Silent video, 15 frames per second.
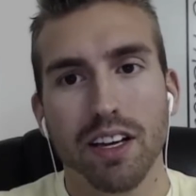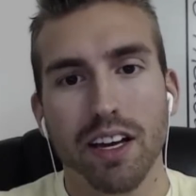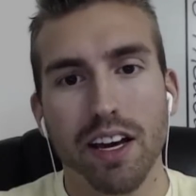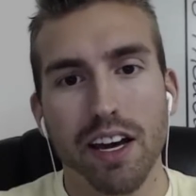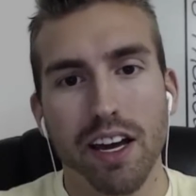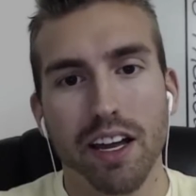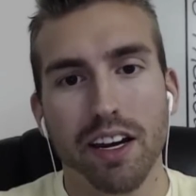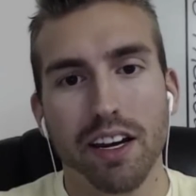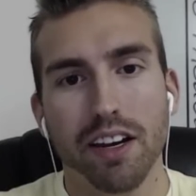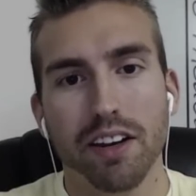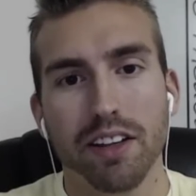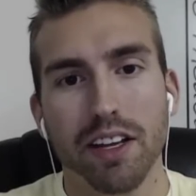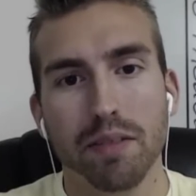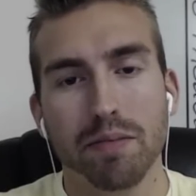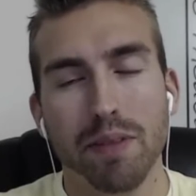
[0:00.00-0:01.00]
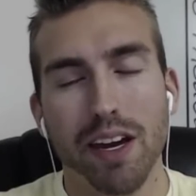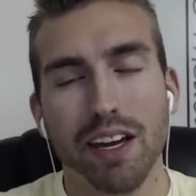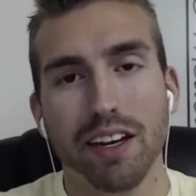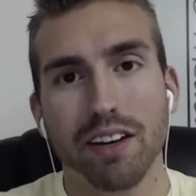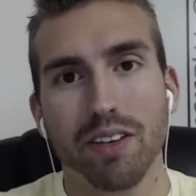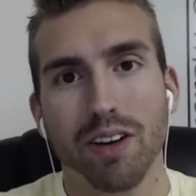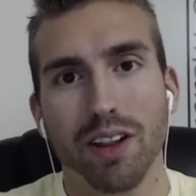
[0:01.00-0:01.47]
And, you know, they made
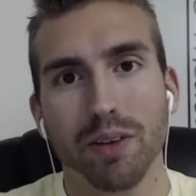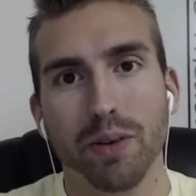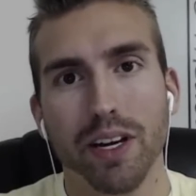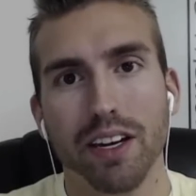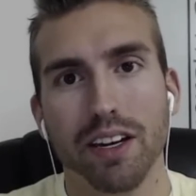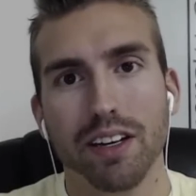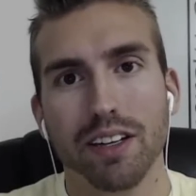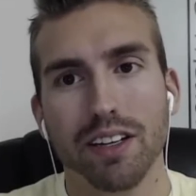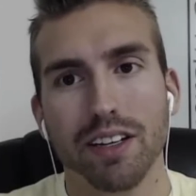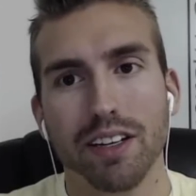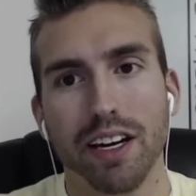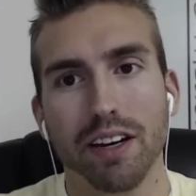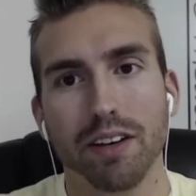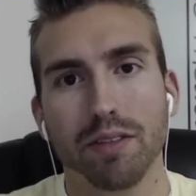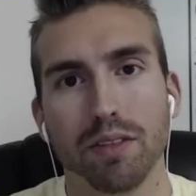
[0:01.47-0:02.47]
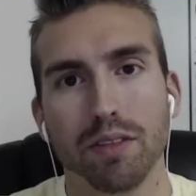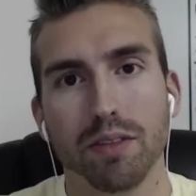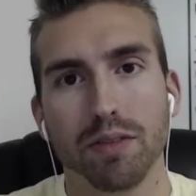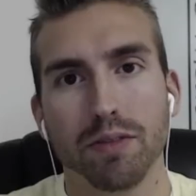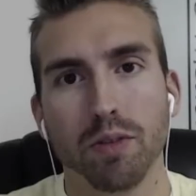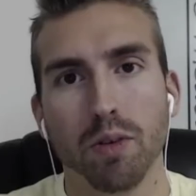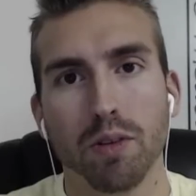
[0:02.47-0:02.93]
it all the way to that
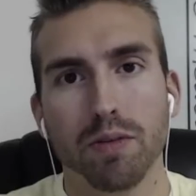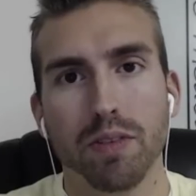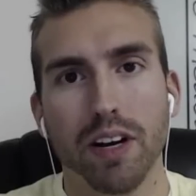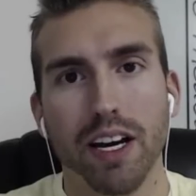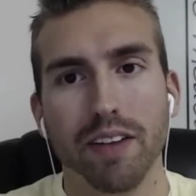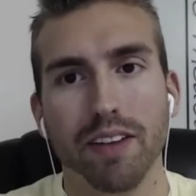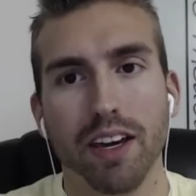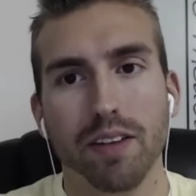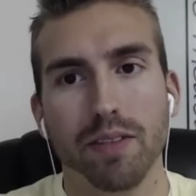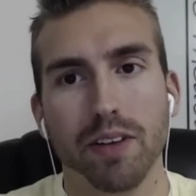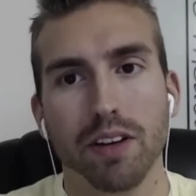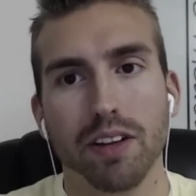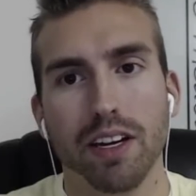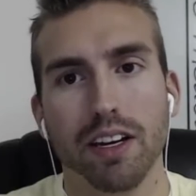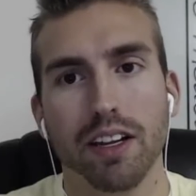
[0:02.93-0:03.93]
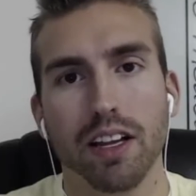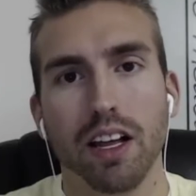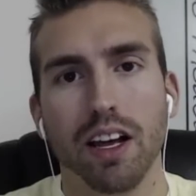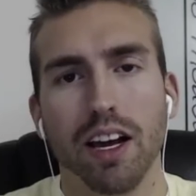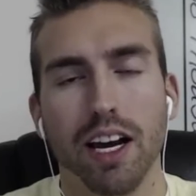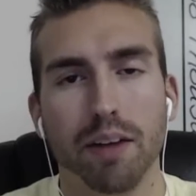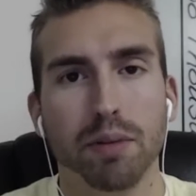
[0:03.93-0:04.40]
4-5 game. You know, that
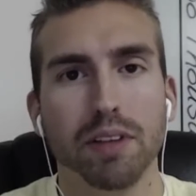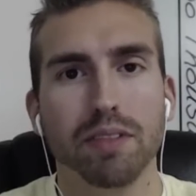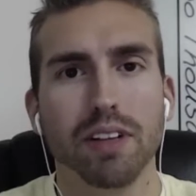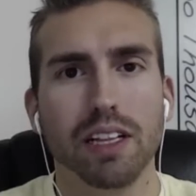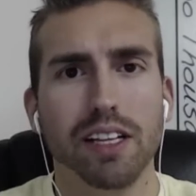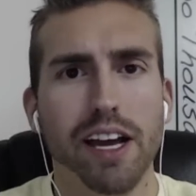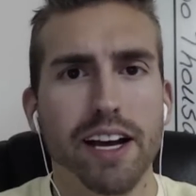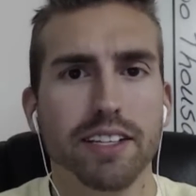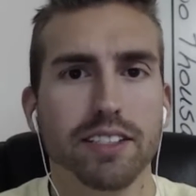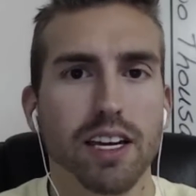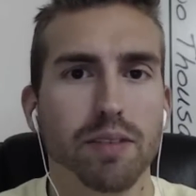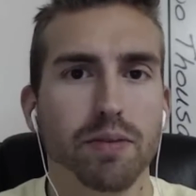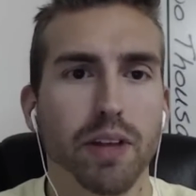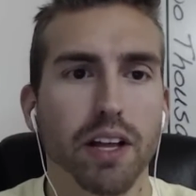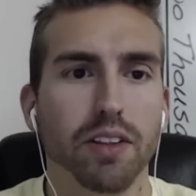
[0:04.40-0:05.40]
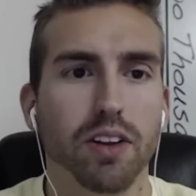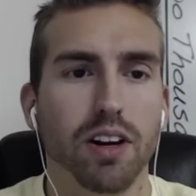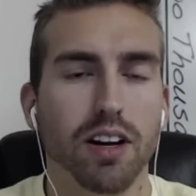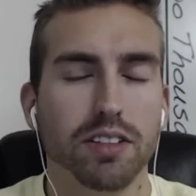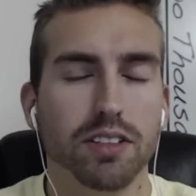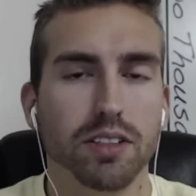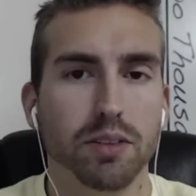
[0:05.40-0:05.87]
I believe the last game they
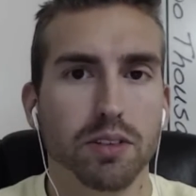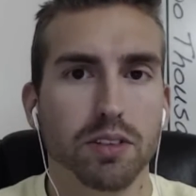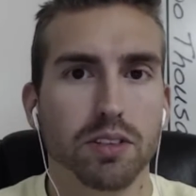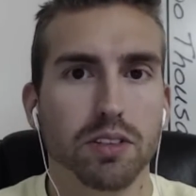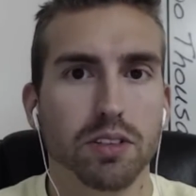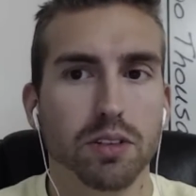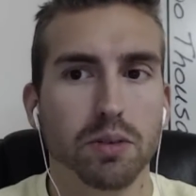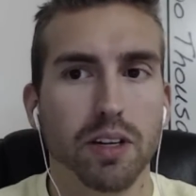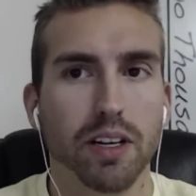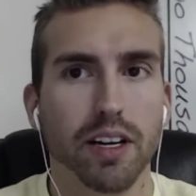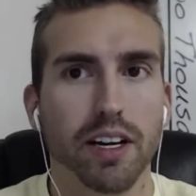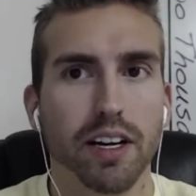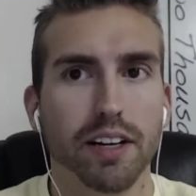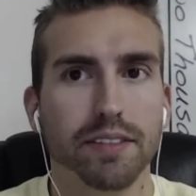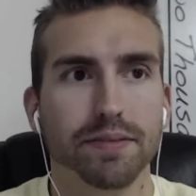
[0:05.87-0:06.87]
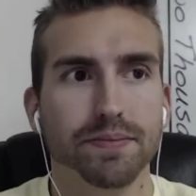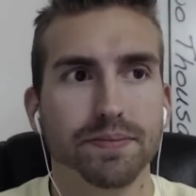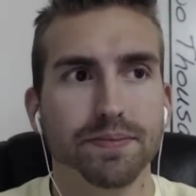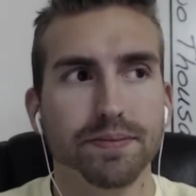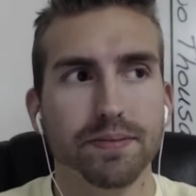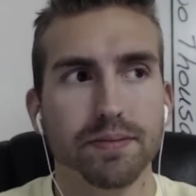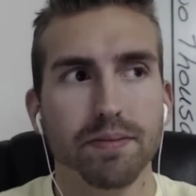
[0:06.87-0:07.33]
lost, it was to
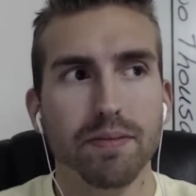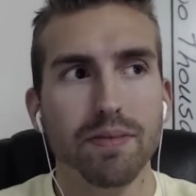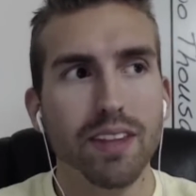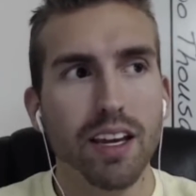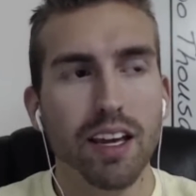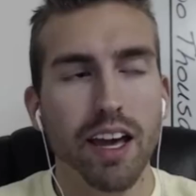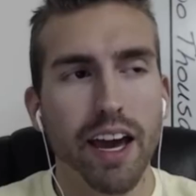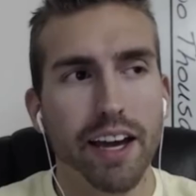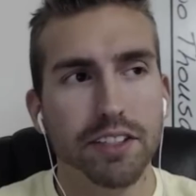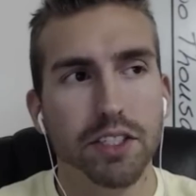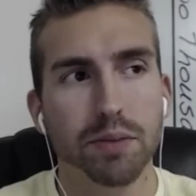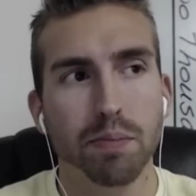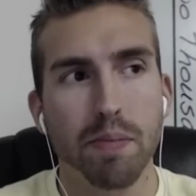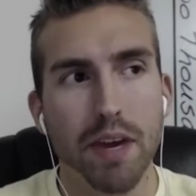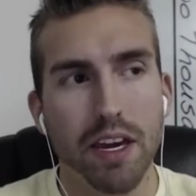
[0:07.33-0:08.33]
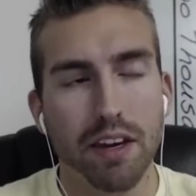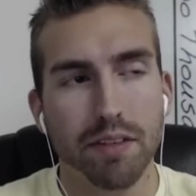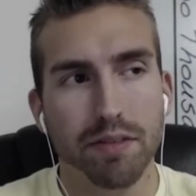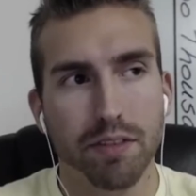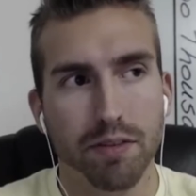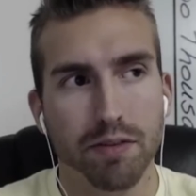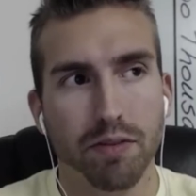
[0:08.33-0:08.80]
SB
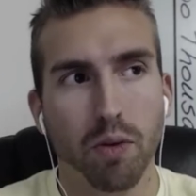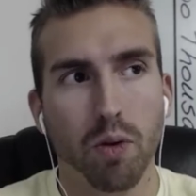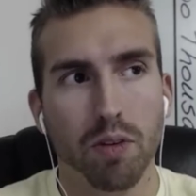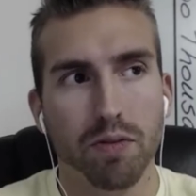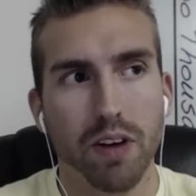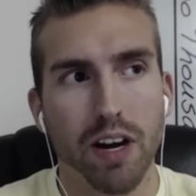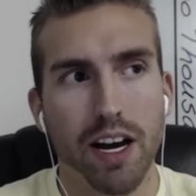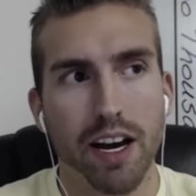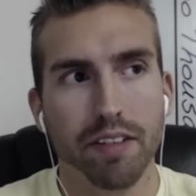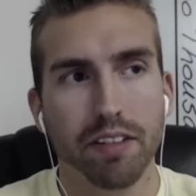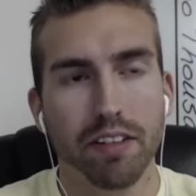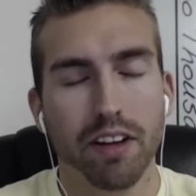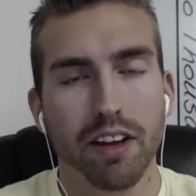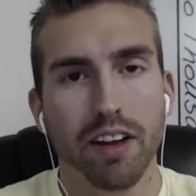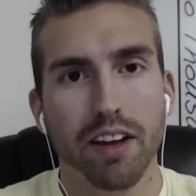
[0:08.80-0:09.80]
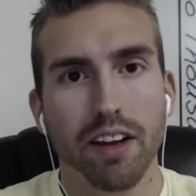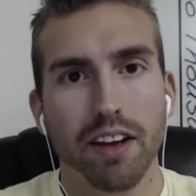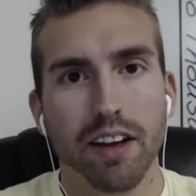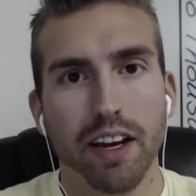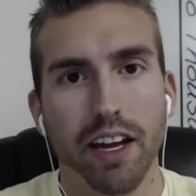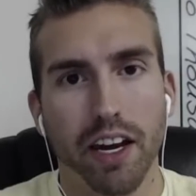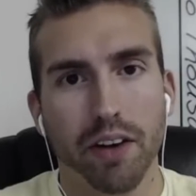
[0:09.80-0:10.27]
for 4-5. Yeah.
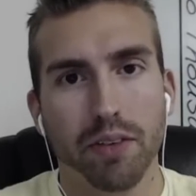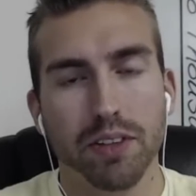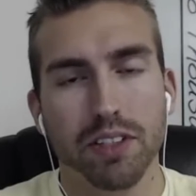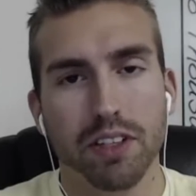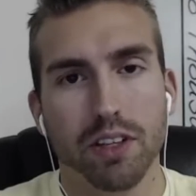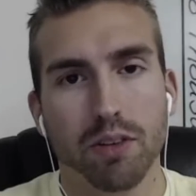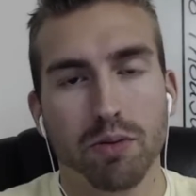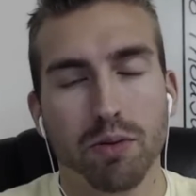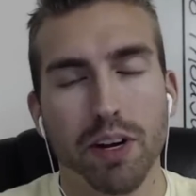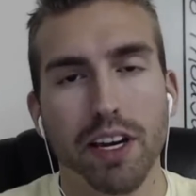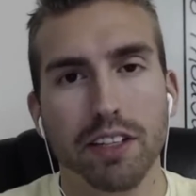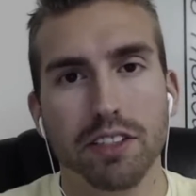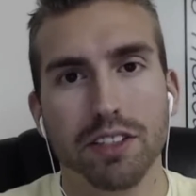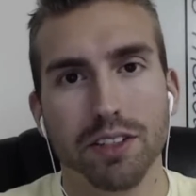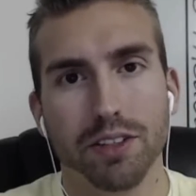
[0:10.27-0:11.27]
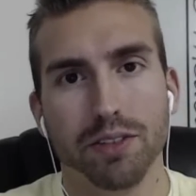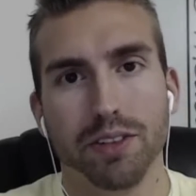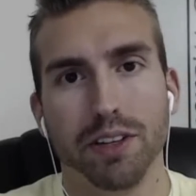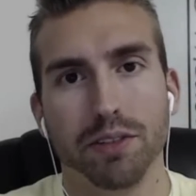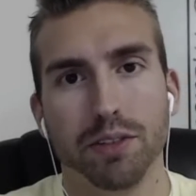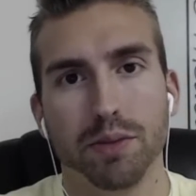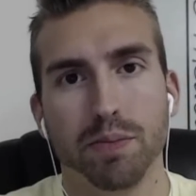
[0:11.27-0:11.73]
And it was 3-2, and
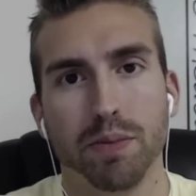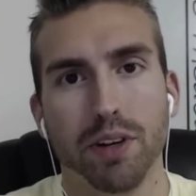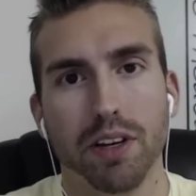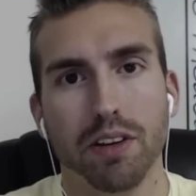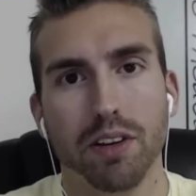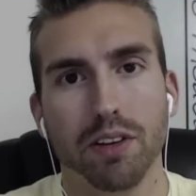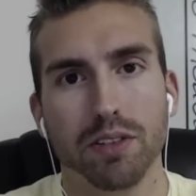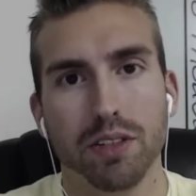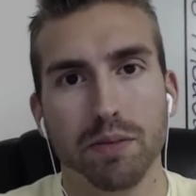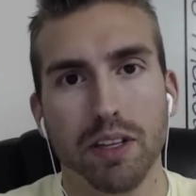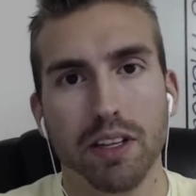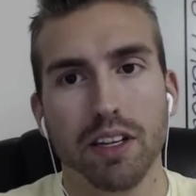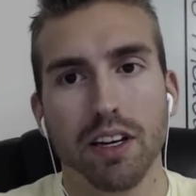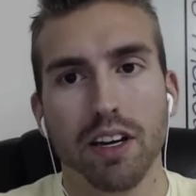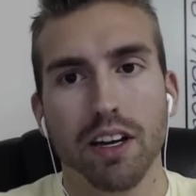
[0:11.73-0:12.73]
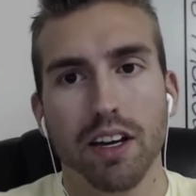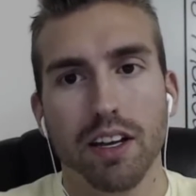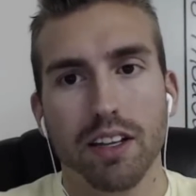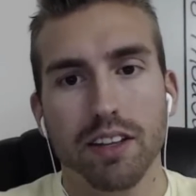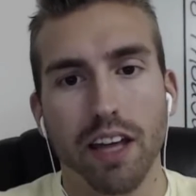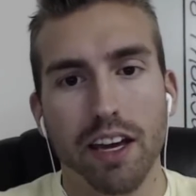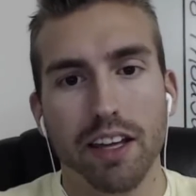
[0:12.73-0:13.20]
it was pretty close. I mean,
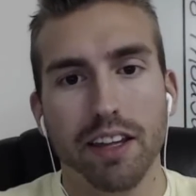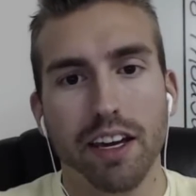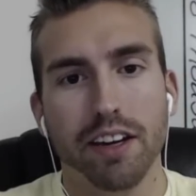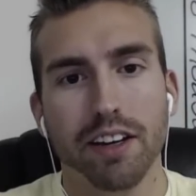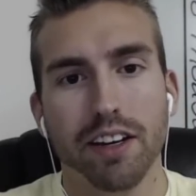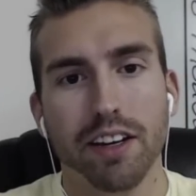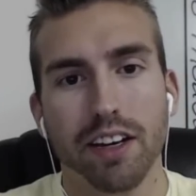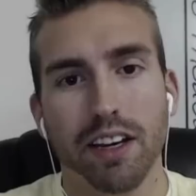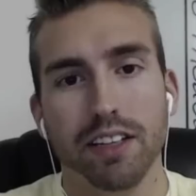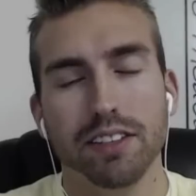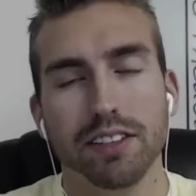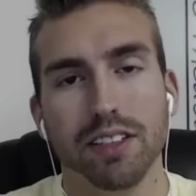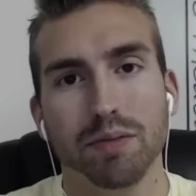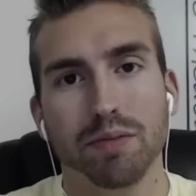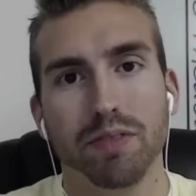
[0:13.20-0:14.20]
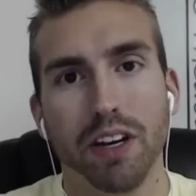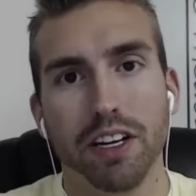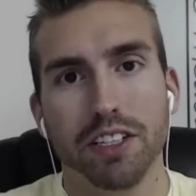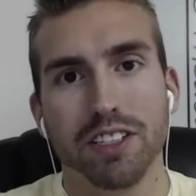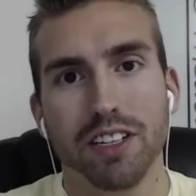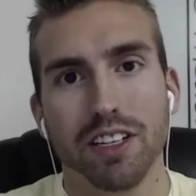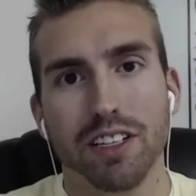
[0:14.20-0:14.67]
they could have easily
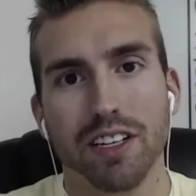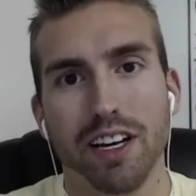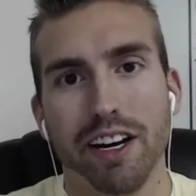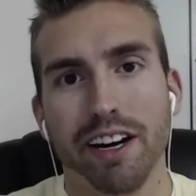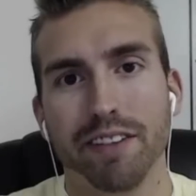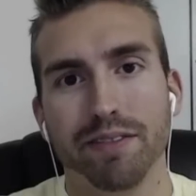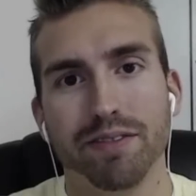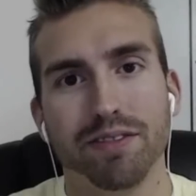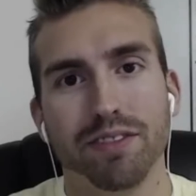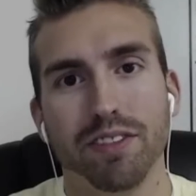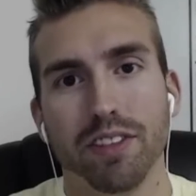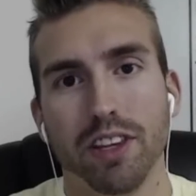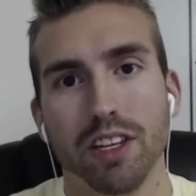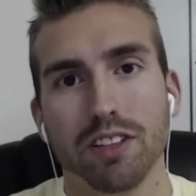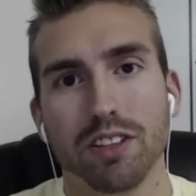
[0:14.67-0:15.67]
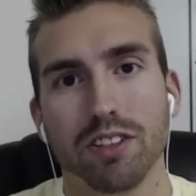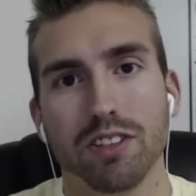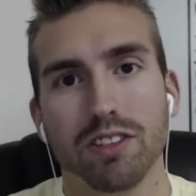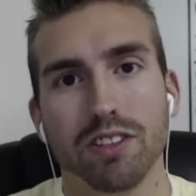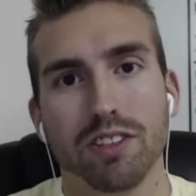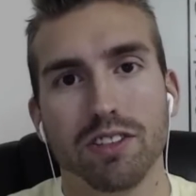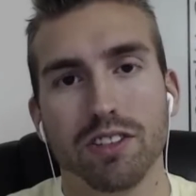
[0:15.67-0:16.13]
finished in the top
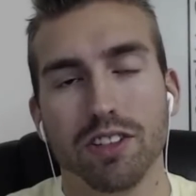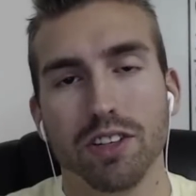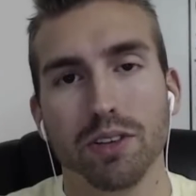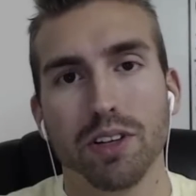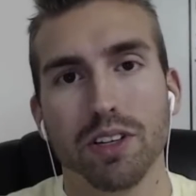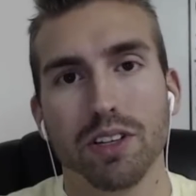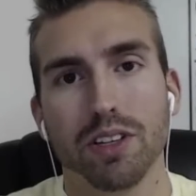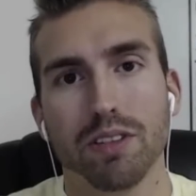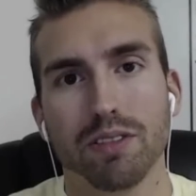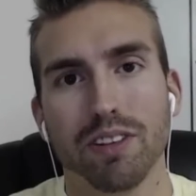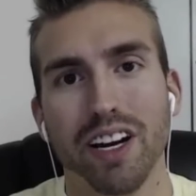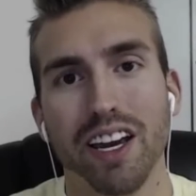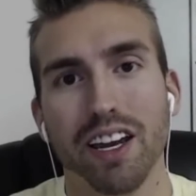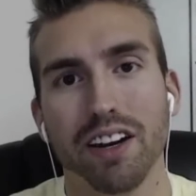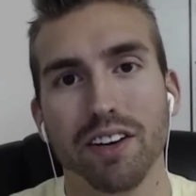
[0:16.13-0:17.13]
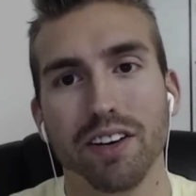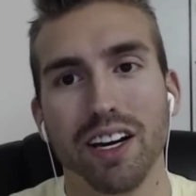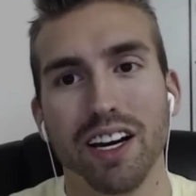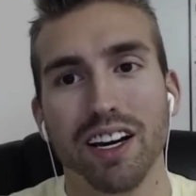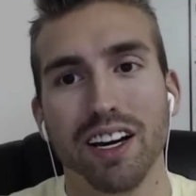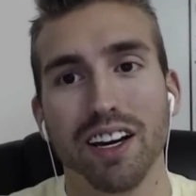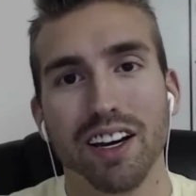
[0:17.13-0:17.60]
2 or 3, you
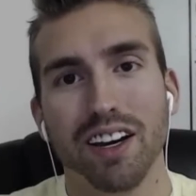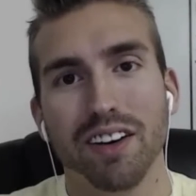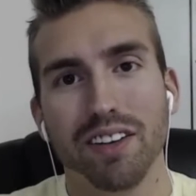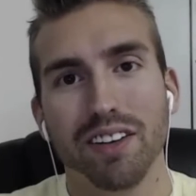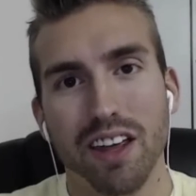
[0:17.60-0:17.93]
know, with